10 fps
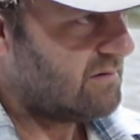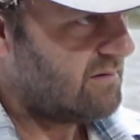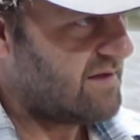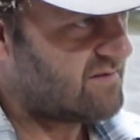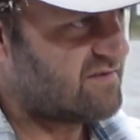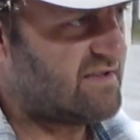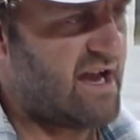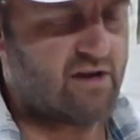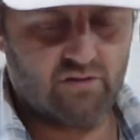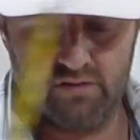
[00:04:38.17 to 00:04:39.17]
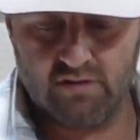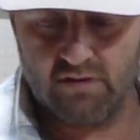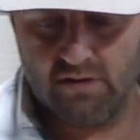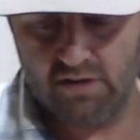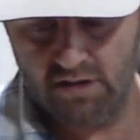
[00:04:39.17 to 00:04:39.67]
That's the standard
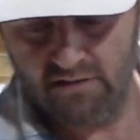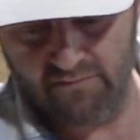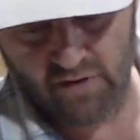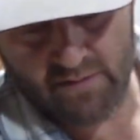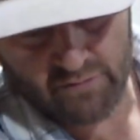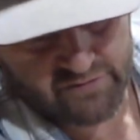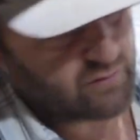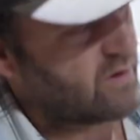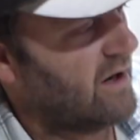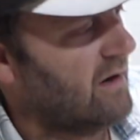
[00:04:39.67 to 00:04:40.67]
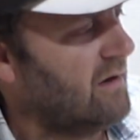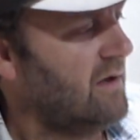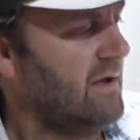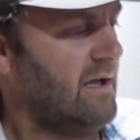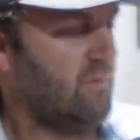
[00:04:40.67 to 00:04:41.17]
framer square,
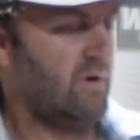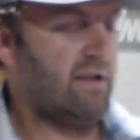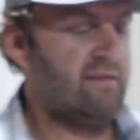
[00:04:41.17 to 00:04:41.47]
and really